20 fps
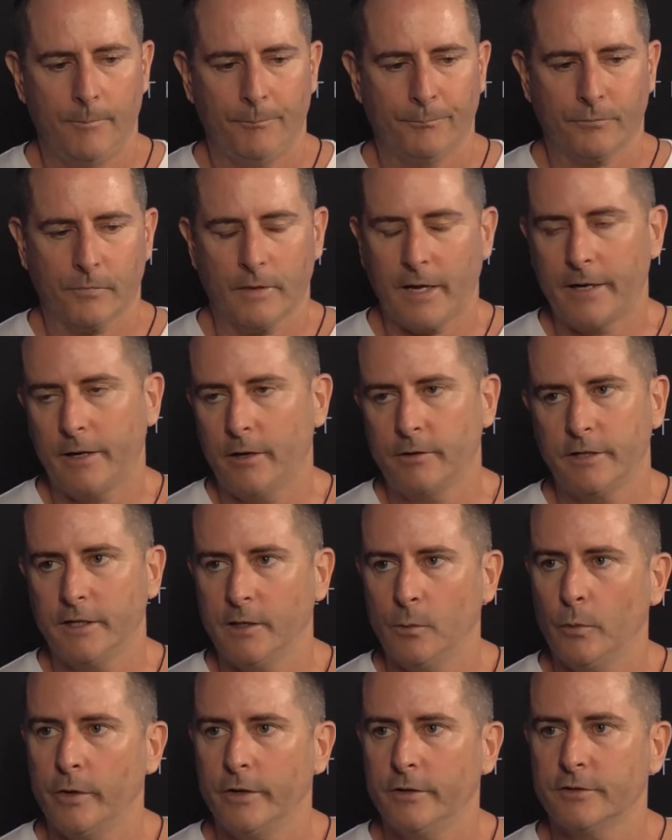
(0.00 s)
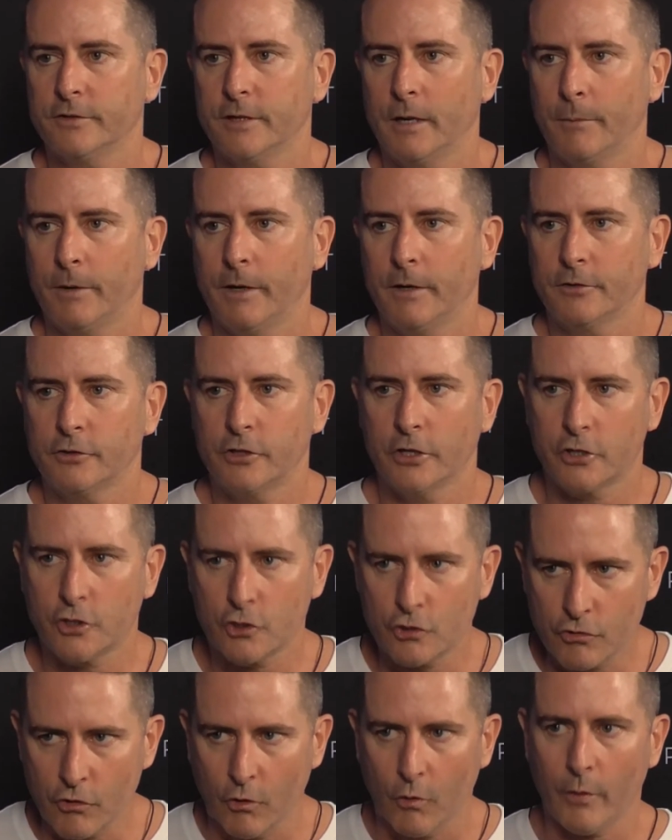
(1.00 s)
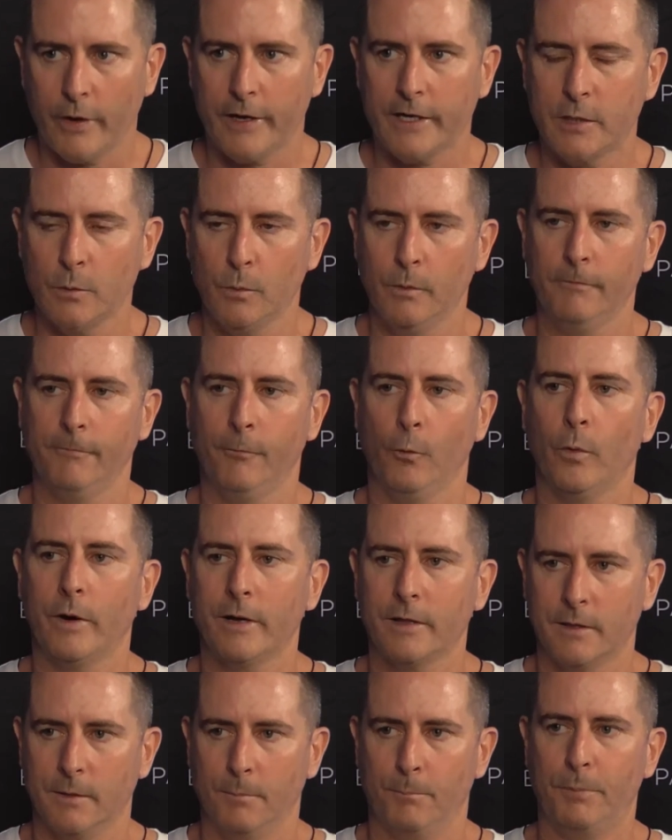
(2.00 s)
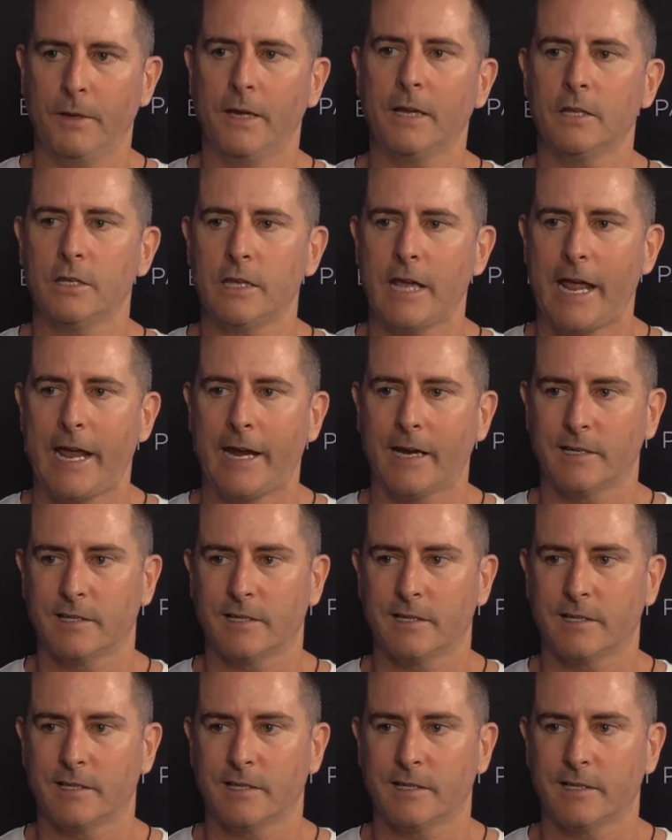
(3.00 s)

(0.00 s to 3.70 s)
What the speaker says: They don't tend to win in summer. No. Just try to avoid the big yaks